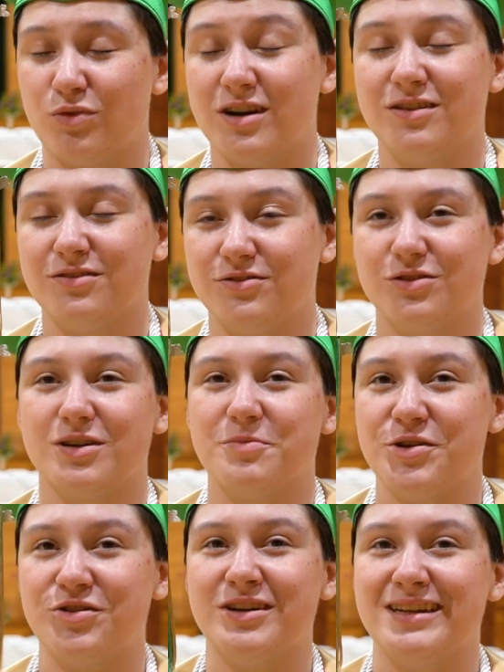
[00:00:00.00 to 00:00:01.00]
wonderful
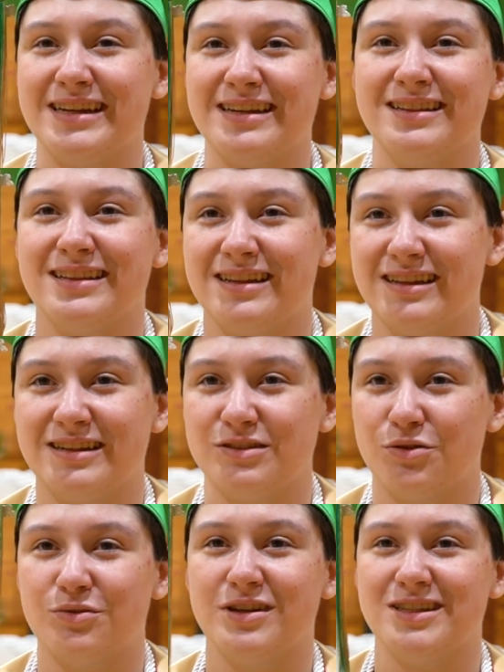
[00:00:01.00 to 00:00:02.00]
community that has
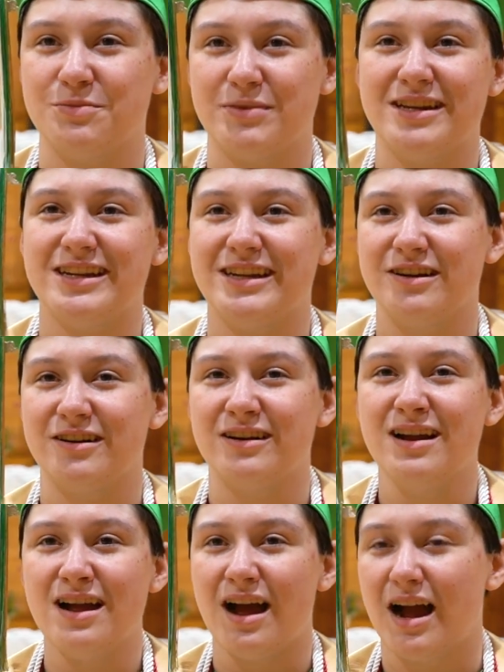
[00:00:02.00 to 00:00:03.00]
always been here.
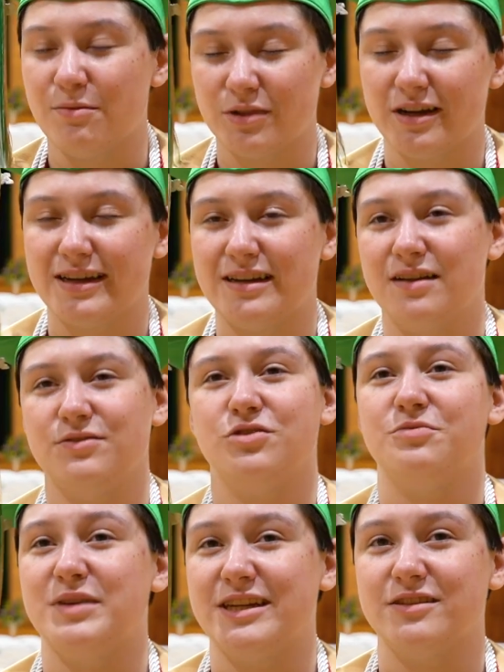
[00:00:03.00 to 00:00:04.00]
I'm lucky enough to
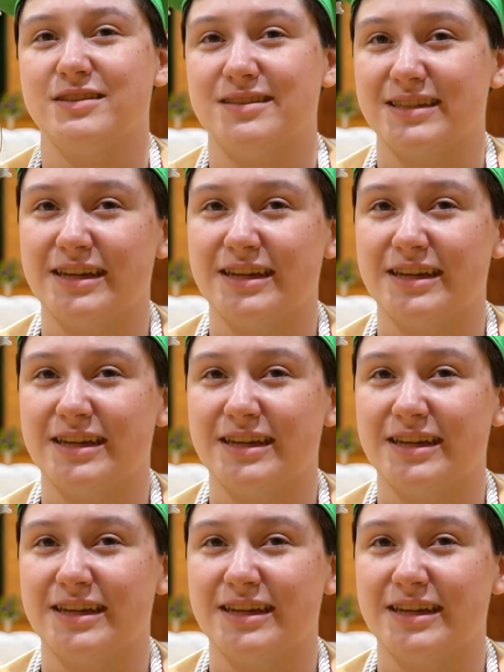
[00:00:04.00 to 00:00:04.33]
have been here since